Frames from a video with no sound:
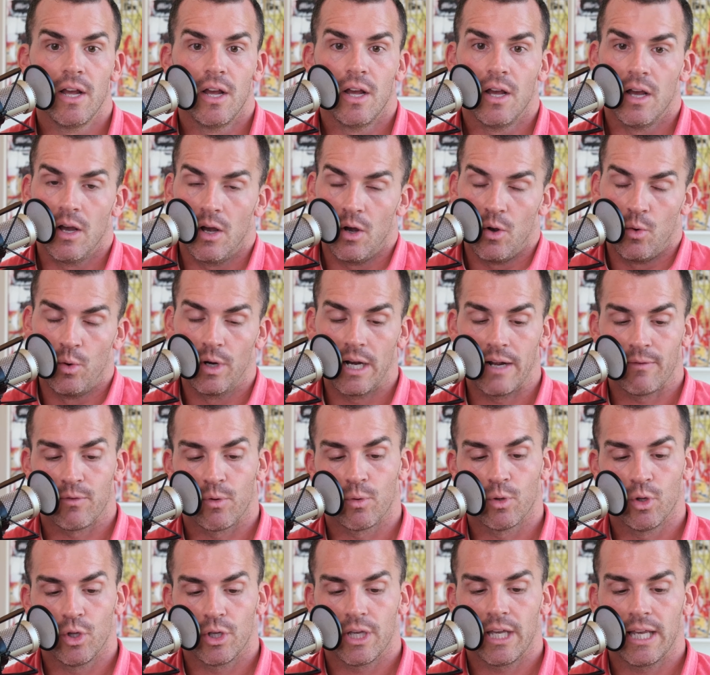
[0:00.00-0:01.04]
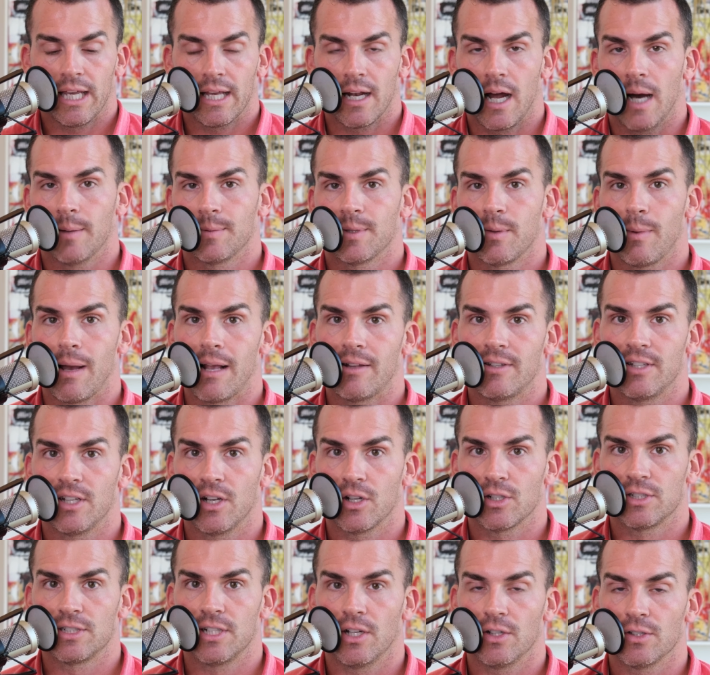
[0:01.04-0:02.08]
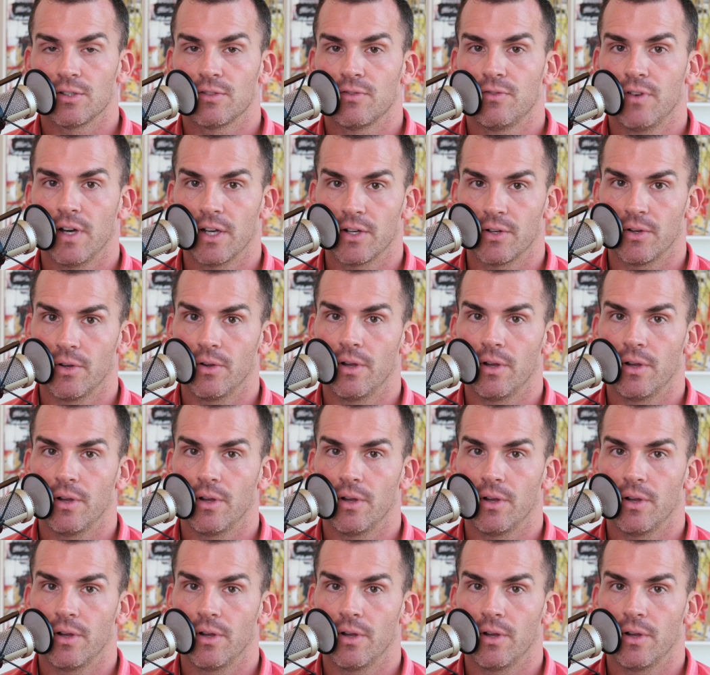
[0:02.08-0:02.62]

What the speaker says: whenever we're looking at optimizing our sales funnel,